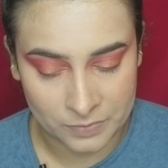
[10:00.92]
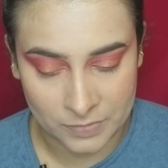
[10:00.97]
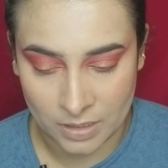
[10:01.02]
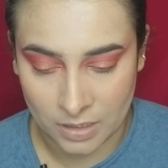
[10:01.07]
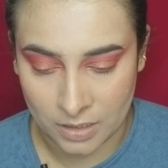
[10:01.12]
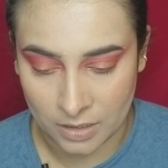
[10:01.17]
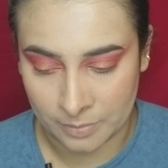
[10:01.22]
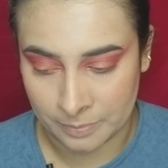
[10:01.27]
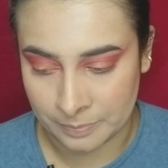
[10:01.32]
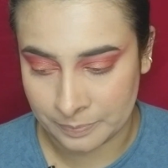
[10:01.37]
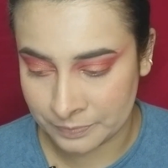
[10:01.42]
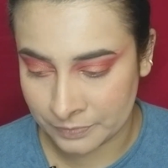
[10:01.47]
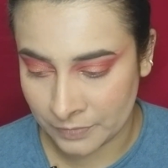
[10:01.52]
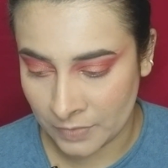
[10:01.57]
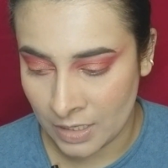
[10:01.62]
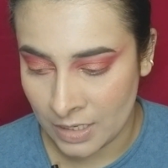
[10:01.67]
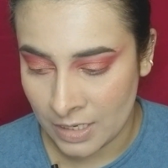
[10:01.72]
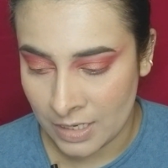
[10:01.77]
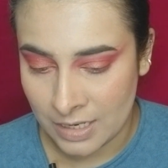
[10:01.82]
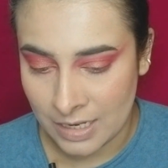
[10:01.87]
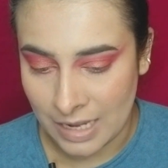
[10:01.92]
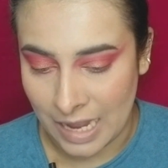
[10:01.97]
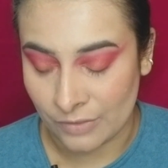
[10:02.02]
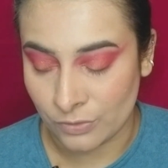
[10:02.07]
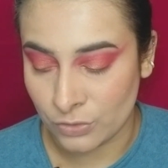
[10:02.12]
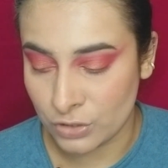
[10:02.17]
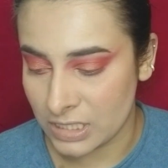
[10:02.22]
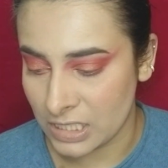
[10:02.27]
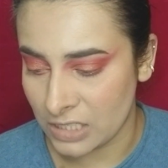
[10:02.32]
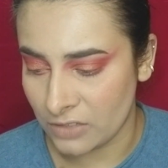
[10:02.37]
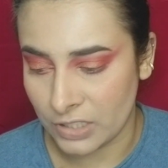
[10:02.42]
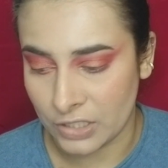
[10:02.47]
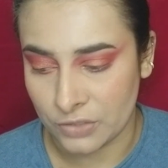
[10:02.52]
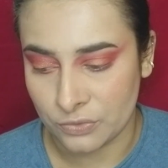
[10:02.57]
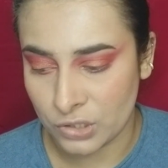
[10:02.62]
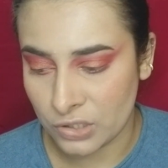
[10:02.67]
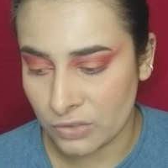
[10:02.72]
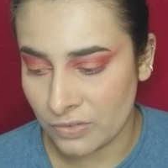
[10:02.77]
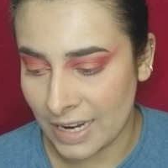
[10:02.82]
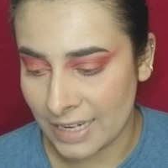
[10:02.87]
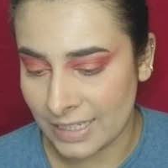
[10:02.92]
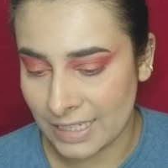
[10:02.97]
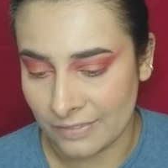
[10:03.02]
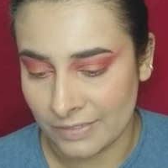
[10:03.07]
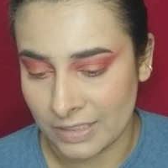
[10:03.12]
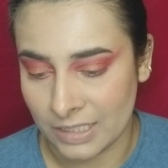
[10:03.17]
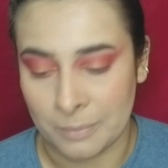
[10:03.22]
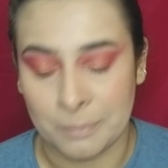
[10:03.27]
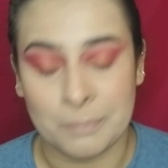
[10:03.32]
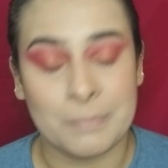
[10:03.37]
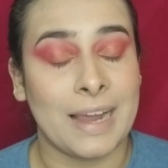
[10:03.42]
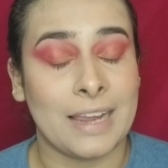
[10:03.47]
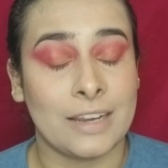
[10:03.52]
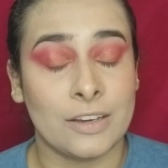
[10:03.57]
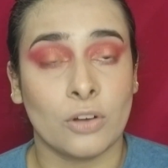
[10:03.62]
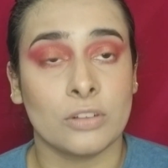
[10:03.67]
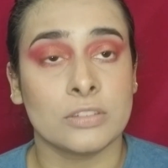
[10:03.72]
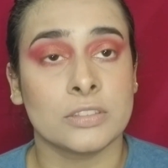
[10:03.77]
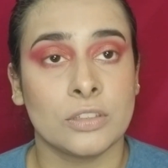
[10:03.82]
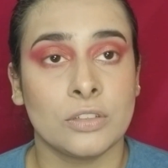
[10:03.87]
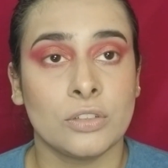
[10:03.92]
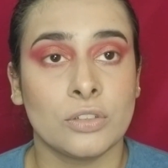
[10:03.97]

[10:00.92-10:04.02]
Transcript: I would say wait for a while. I will compile all the